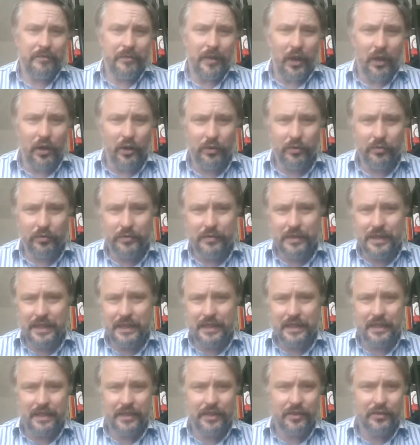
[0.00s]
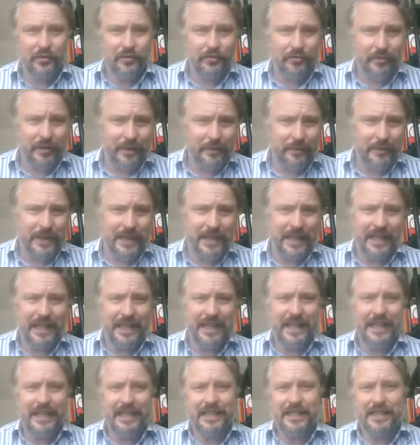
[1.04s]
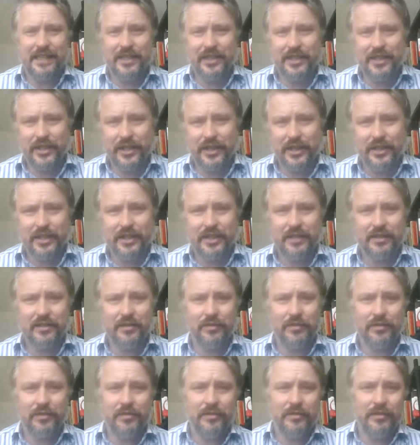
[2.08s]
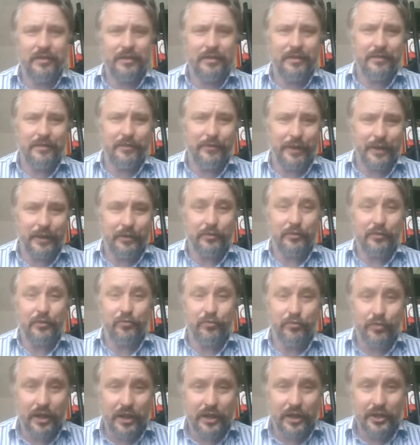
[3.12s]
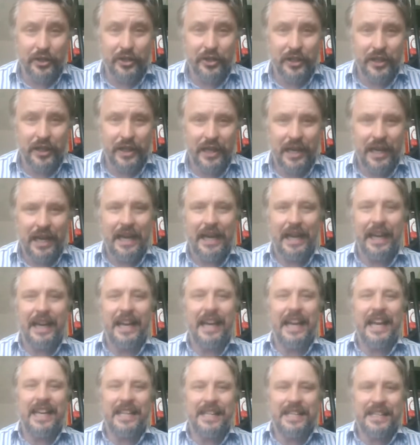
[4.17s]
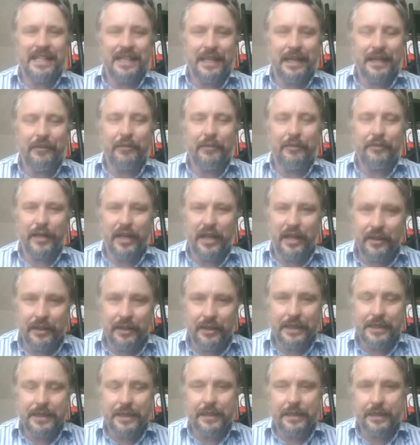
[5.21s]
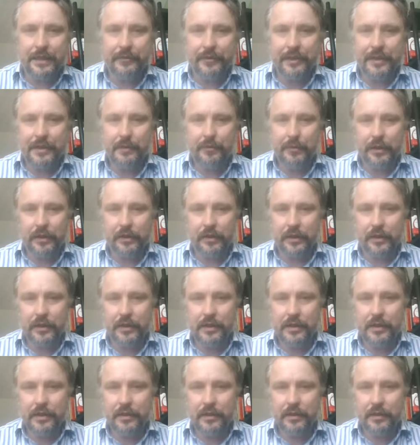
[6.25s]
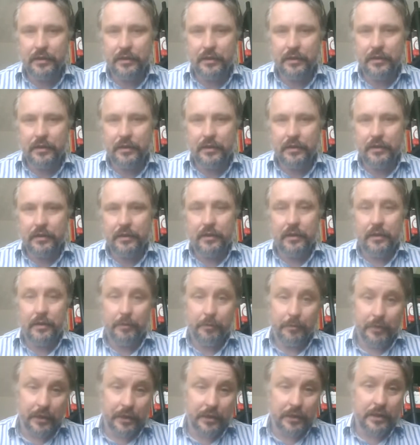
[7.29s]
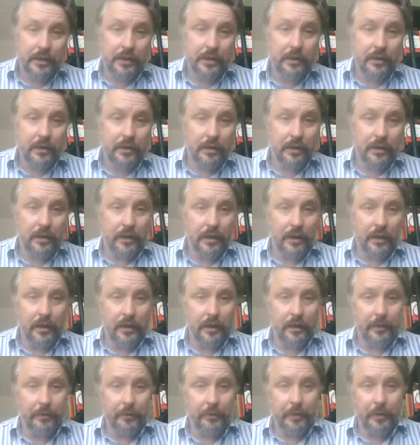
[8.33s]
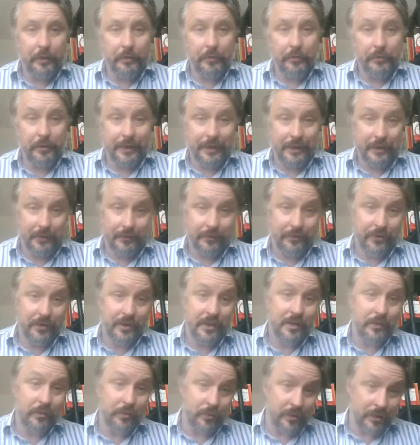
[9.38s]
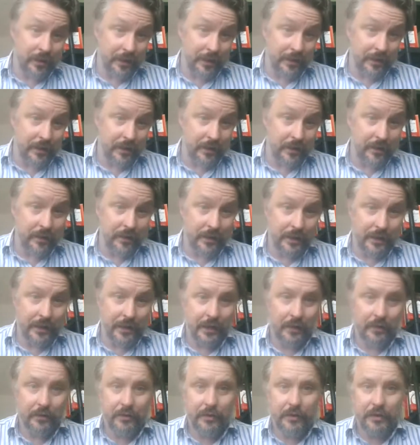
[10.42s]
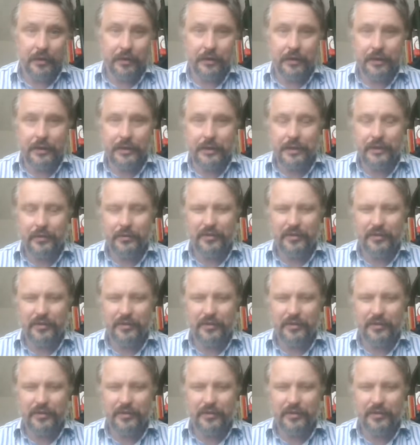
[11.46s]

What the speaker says: Holes in the script. It is just feels rushed, and it has an air of unnecessary smugness. But Miranda Frost, one of the, good.